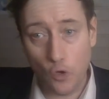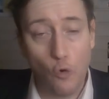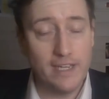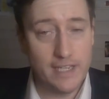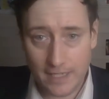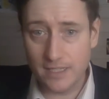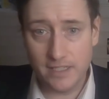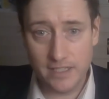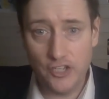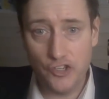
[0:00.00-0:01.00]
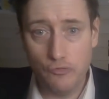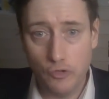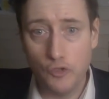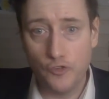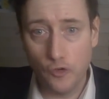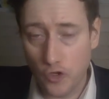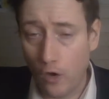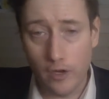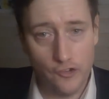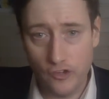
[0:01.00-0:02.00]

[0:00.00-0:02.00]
or it doesn't teach you useful knowledge,